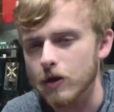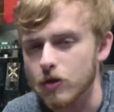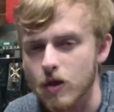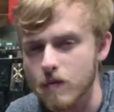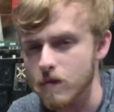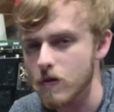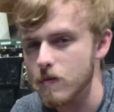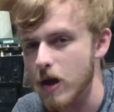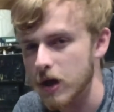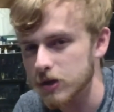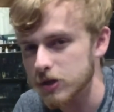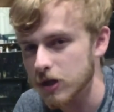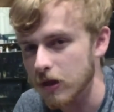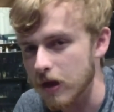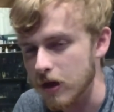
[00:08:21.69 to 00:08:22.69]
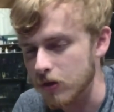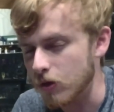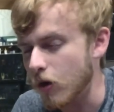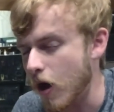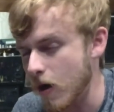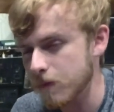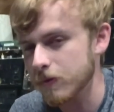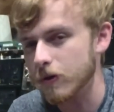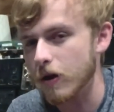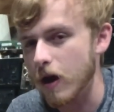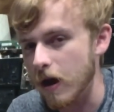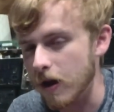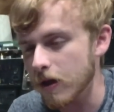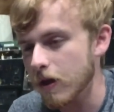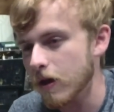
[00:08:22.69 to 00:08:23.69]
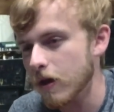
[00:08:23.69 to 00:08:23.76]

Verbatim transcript: Some of them actually upgrade